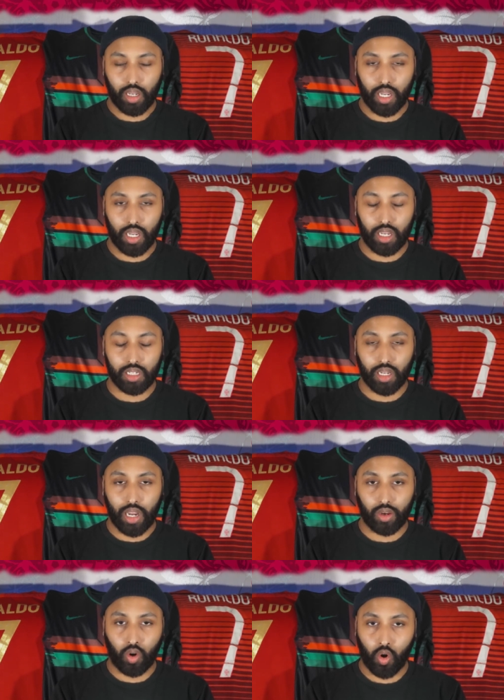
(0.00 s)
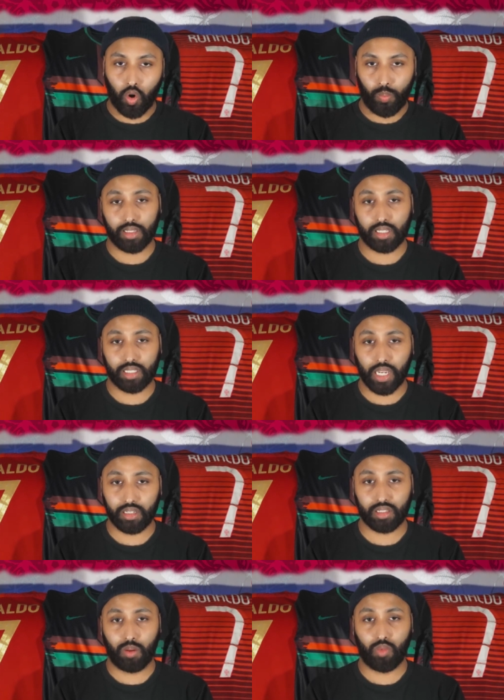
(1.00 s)
and I hope they
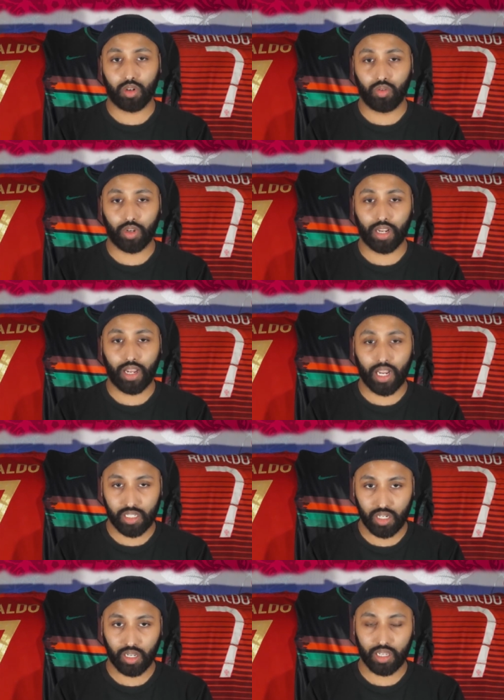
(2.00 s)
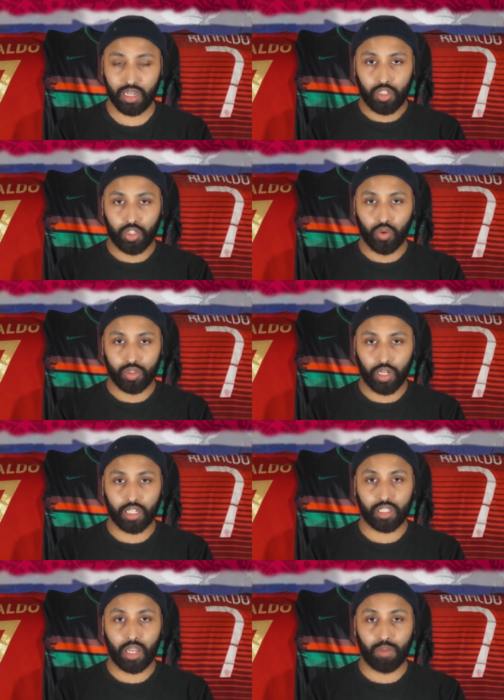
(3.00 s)
send someone who can actually shoot.
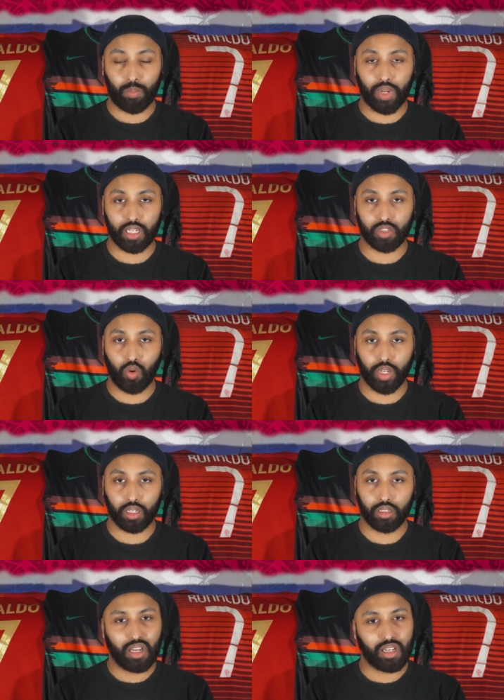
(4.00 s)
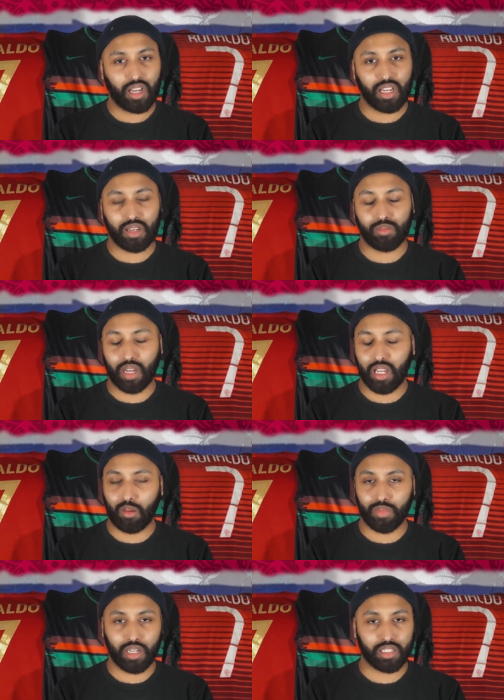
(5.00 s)
It's Mbappe is going and I am I
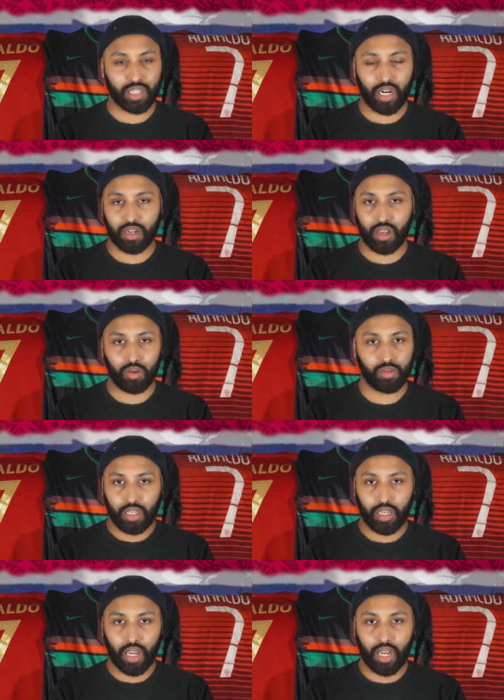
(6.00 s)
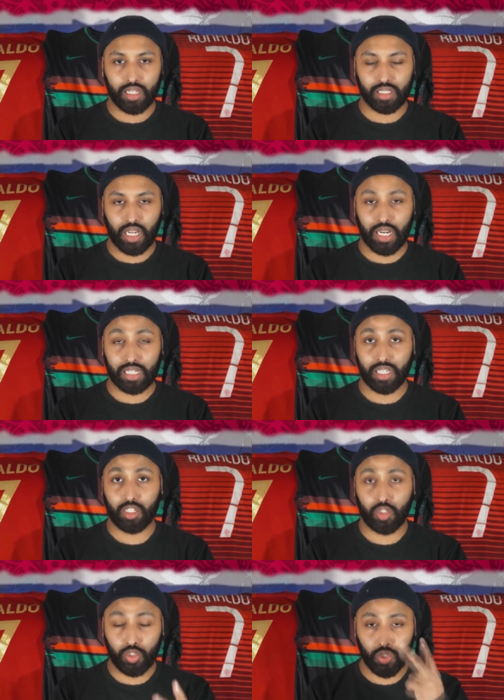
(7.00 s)
am really scared now. He has
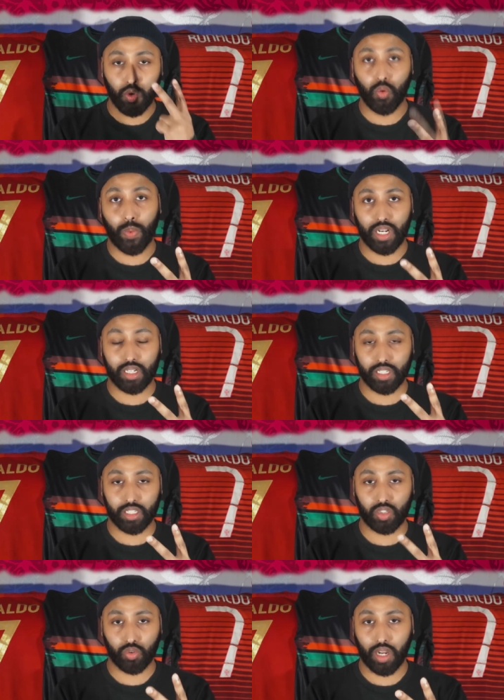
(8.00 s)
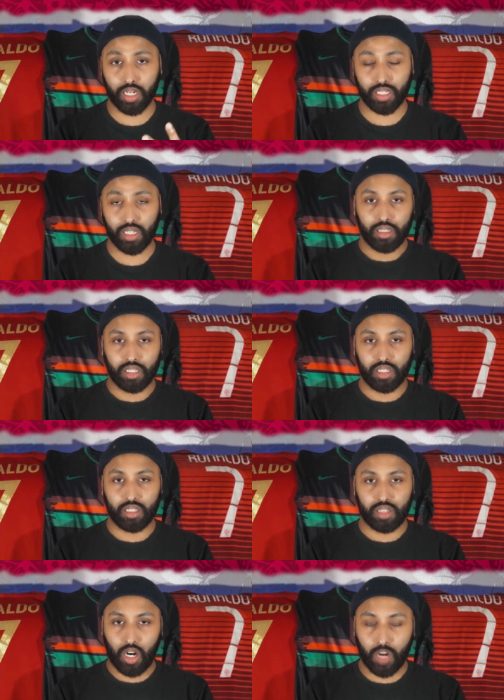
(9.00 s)
connected two penalties tonight. This is
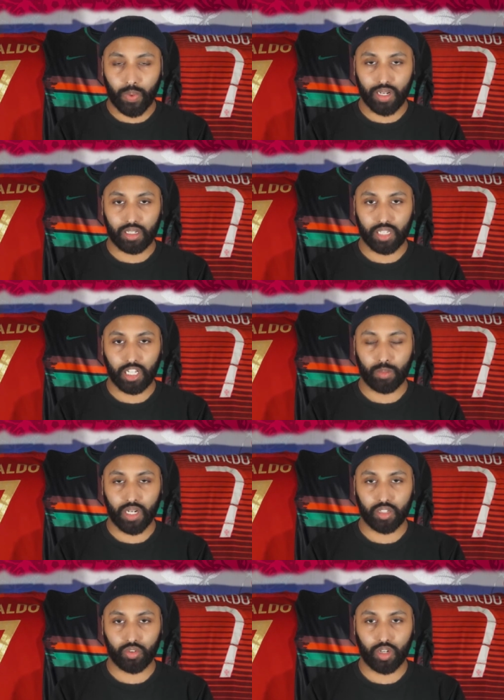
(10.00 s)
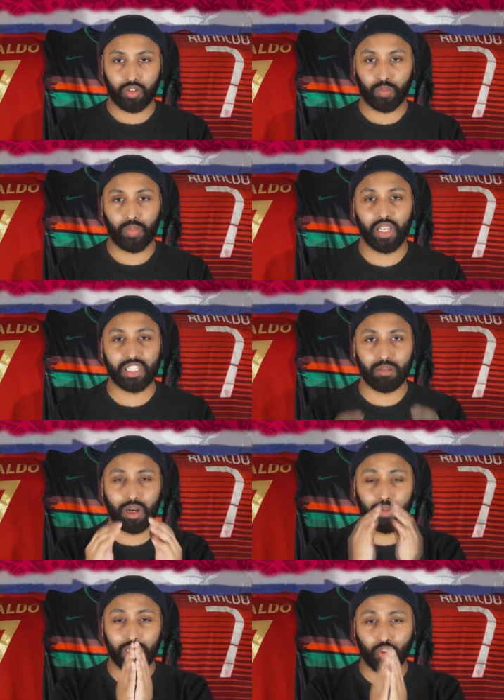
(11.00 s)
his third penalty in the penalty shootout. Please
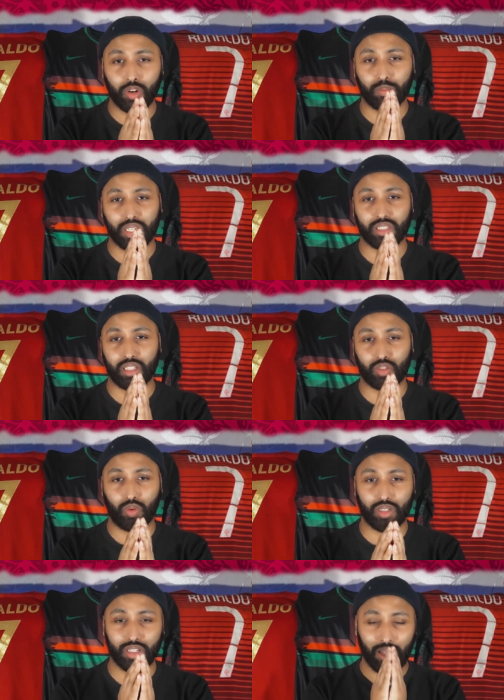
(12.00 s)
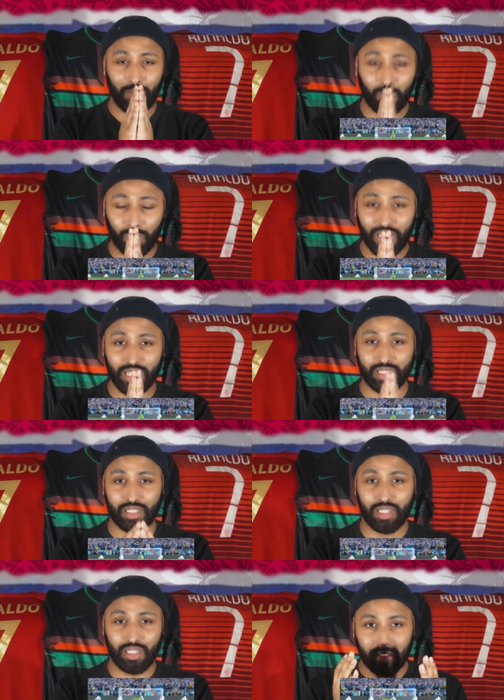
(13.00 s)
Mbappe don't miss this one.
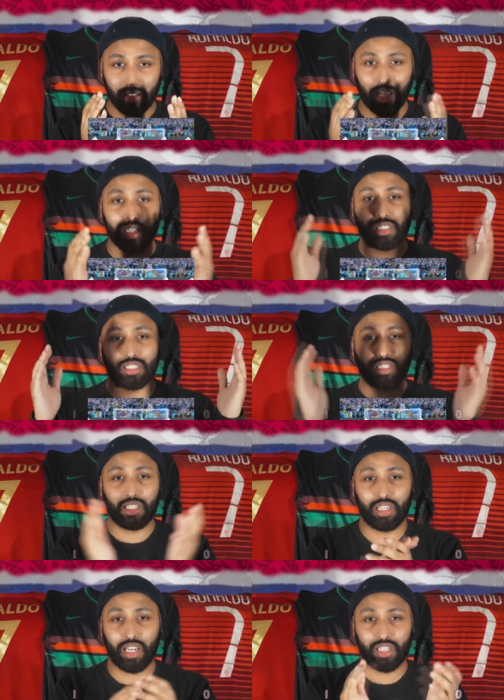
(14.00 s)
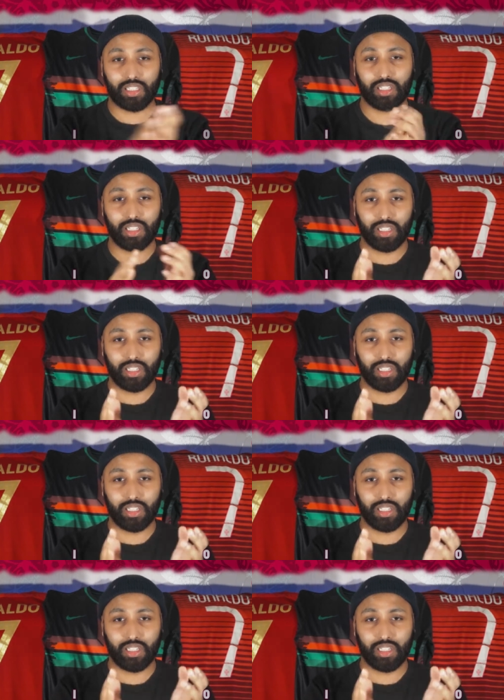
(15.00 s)
Please. Yes, he has.